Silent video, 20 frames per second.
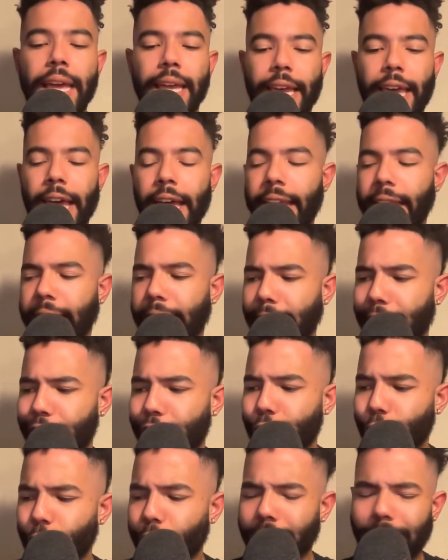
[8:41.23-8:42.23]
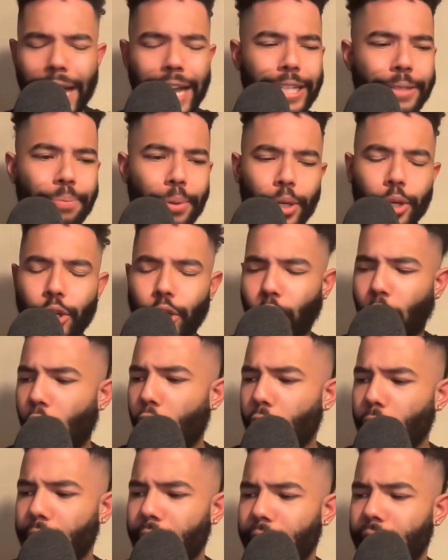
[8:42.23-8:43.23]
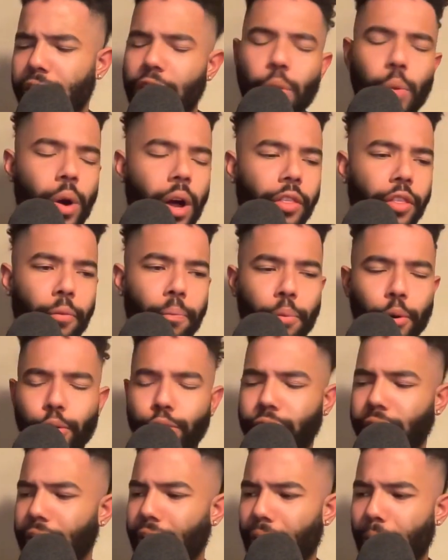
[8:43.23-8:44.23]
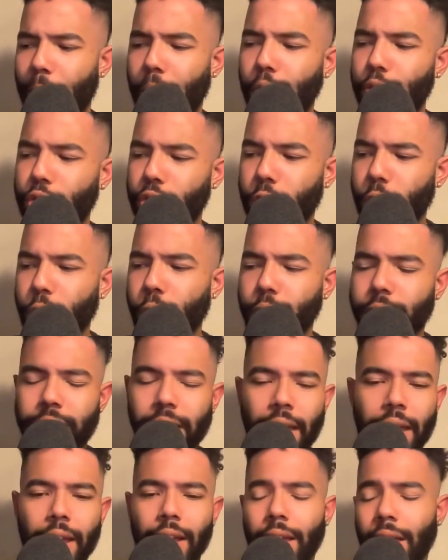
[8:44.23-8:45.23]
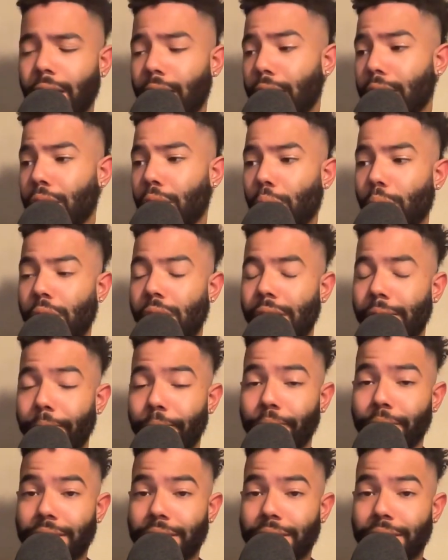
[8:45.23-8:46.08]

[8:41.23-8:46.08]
Ken Kendrick has been talking. He went on the Burns and Gambo show saying, you know what?